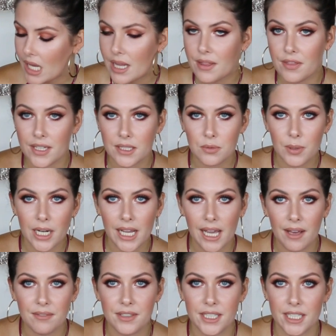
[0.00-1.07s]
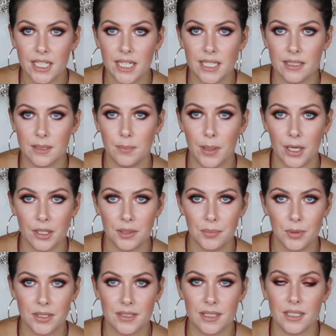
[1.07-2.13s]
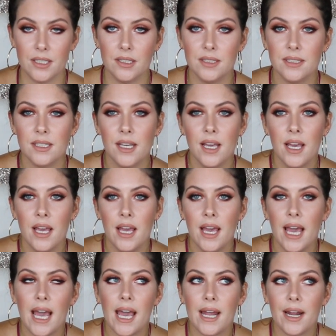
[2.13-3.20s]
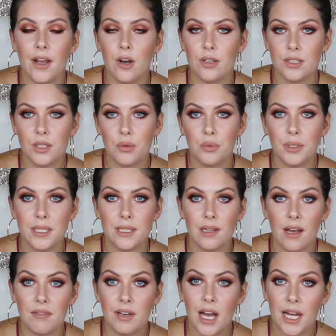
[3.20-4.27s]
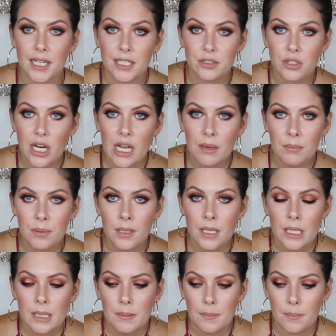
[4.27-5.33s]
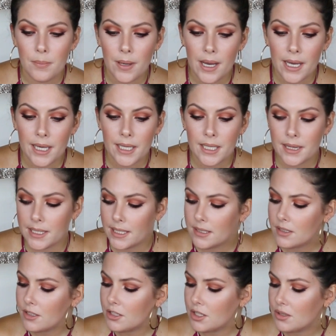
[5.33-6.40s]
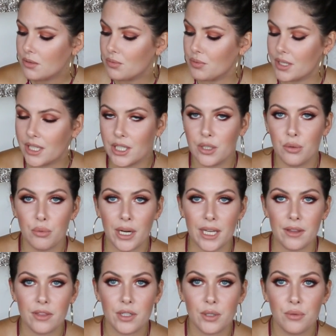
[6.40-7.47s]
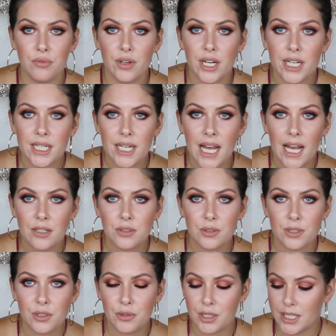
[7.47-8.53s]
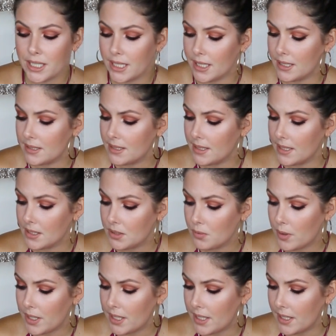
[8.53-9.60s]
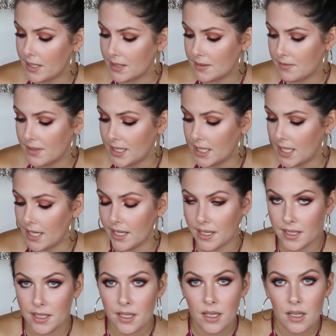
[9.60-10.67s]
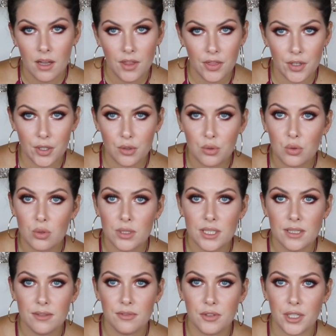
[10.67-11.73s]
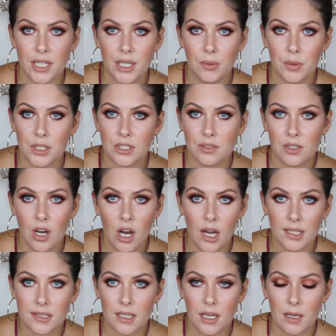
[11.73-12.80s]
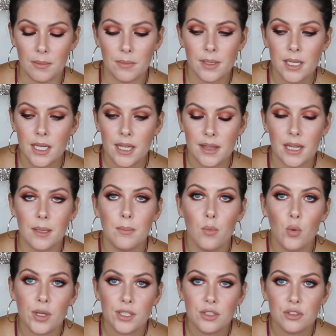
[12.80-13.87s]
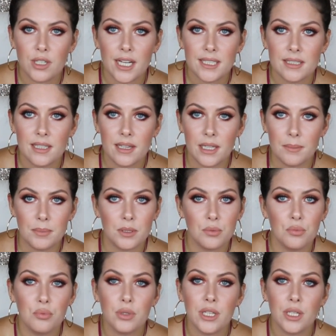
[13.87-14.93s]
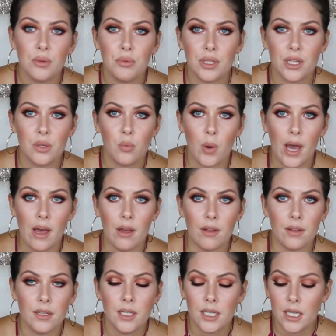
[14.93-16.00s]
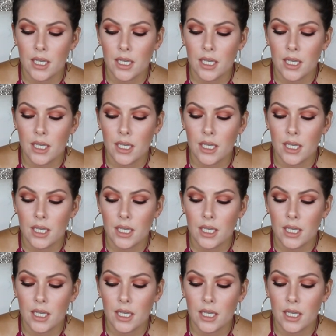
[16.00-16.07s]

This one I have here is Buttered Brazils, and I also really love Honey Trap, but these are just really great. They're very natural ingredients. This one is vegan. They're cruelty free, which is awesome. They moisturize the lips really, really well.